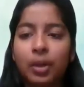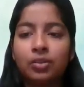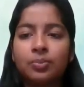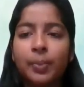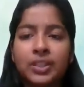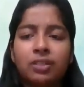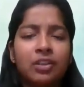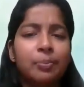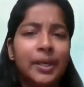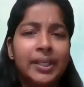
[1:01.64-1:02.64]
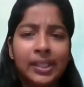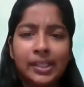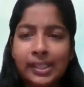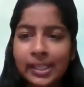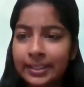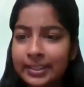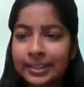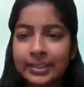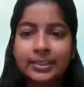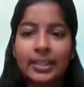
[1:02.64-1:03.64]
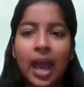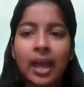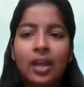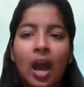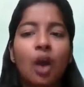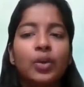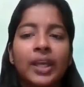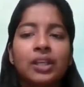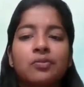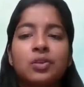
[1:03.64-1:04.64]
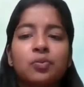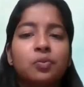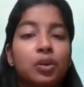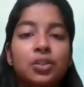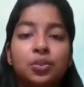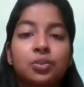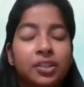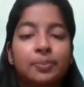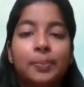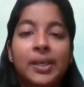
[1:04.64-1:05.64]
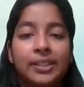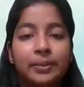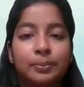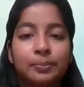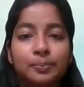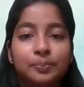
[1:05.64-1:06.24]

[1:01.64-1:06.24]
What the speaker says: about specific mental illnesses, and how can we work to dispel them?